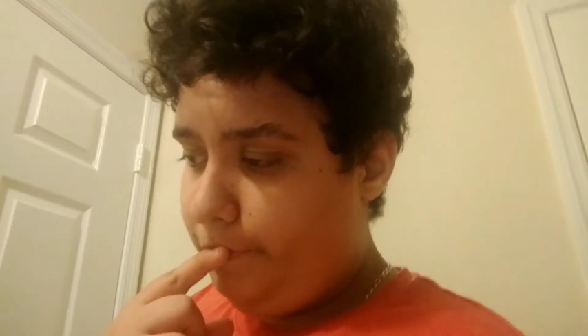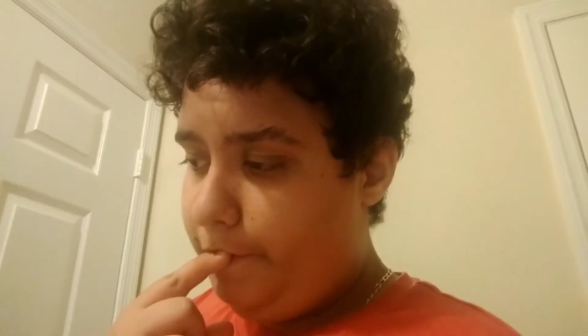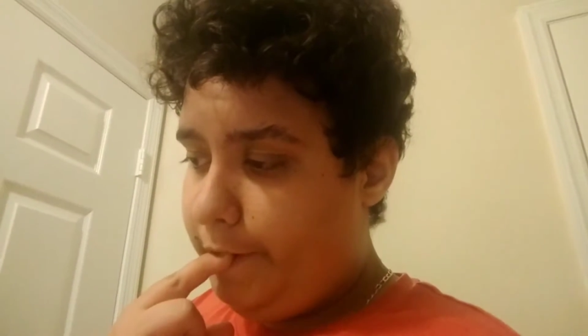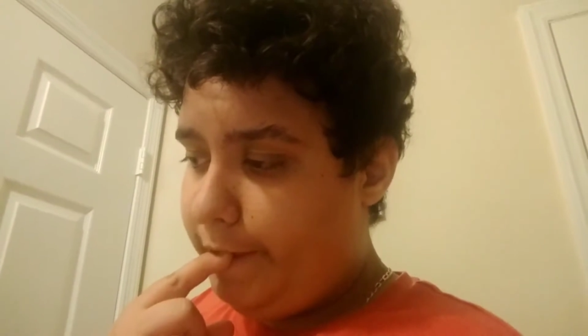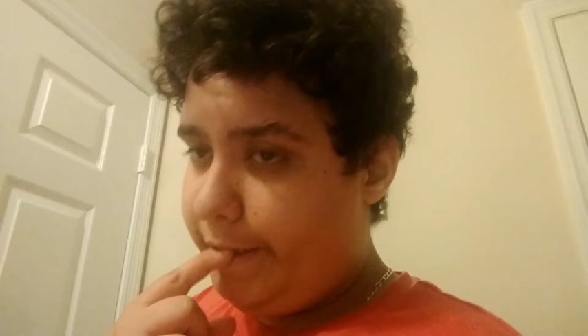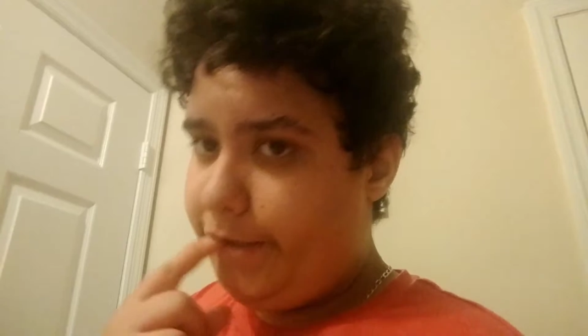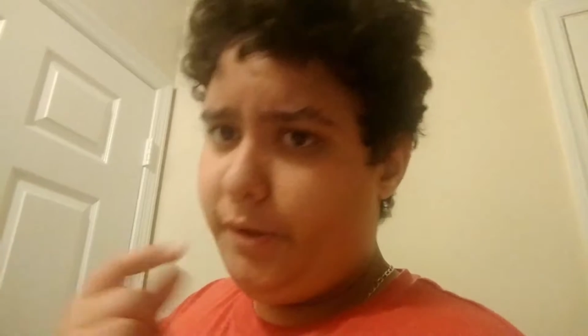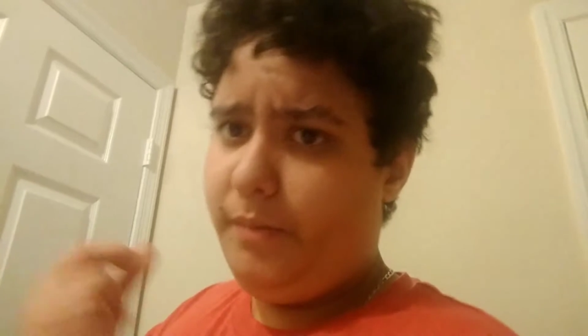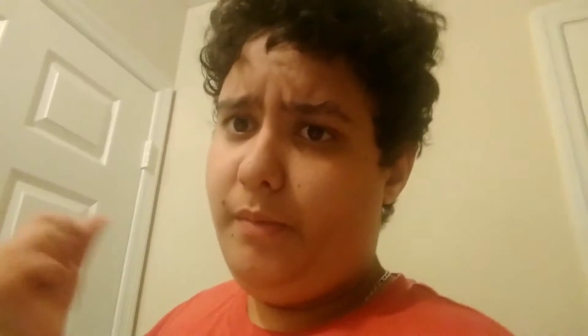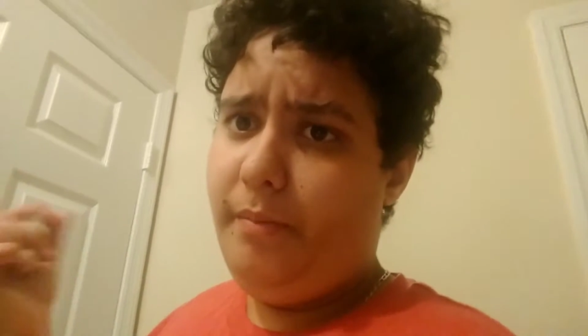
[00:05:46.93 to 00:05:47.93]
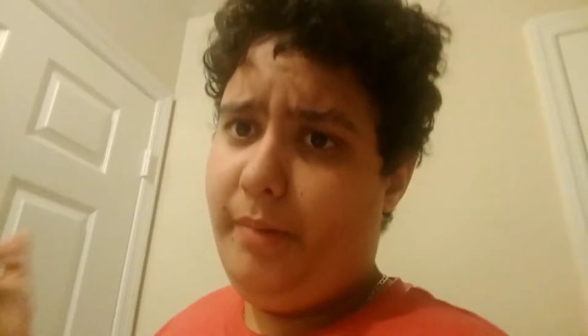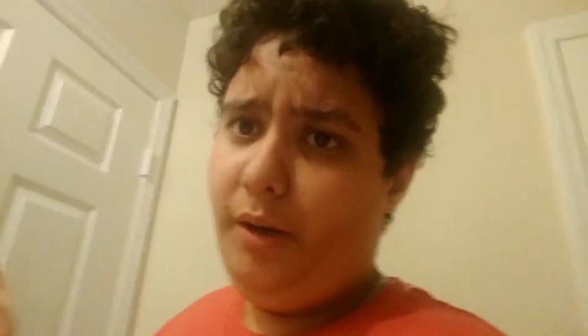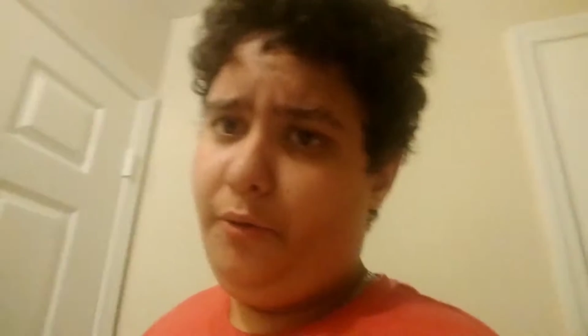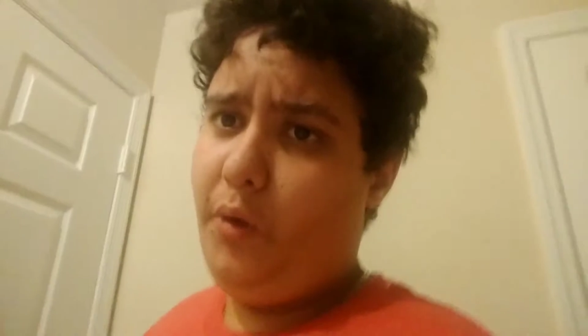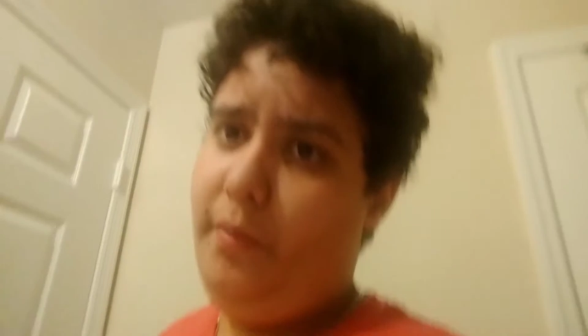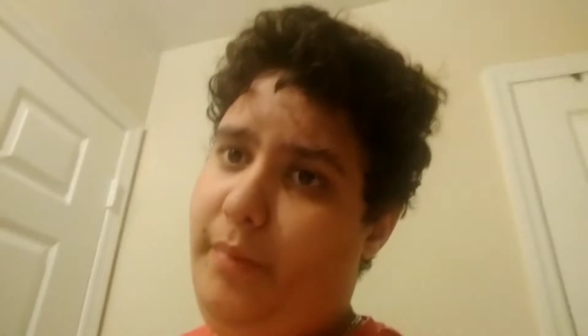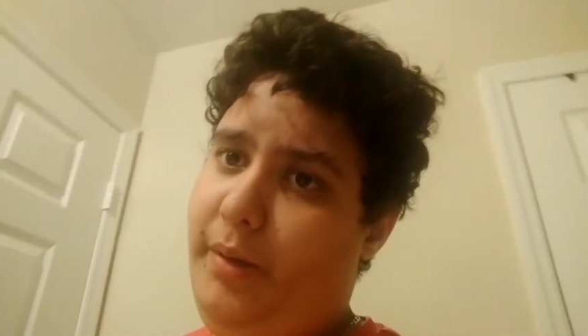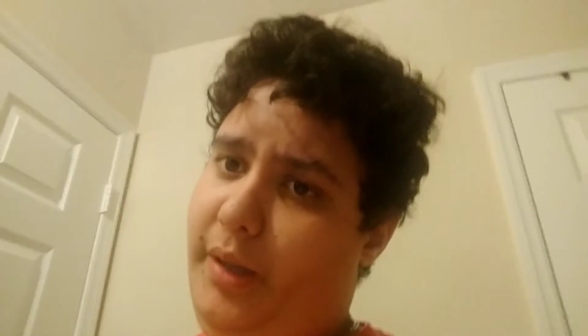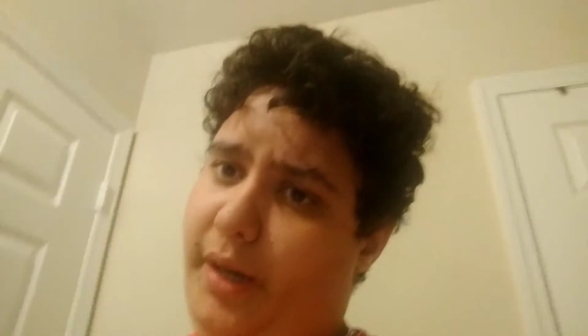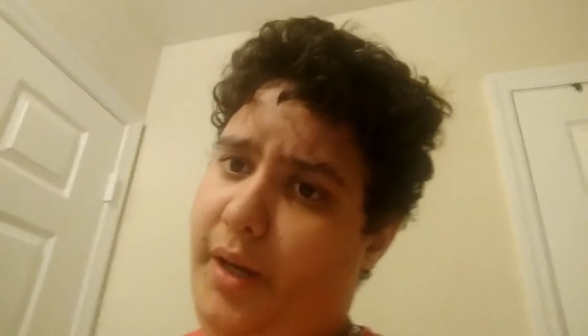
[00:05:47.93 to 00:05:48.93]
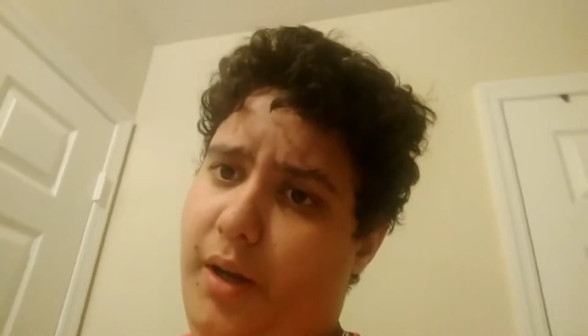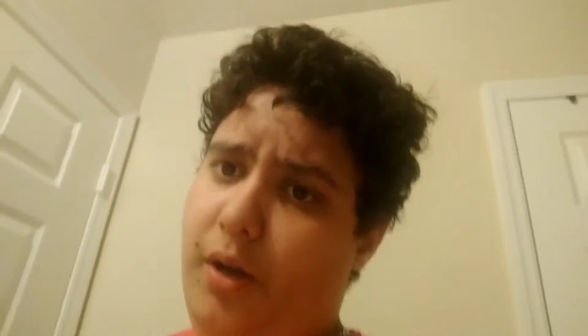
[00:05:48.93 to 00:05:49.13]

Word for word: and then I told him I'm there for him, but then I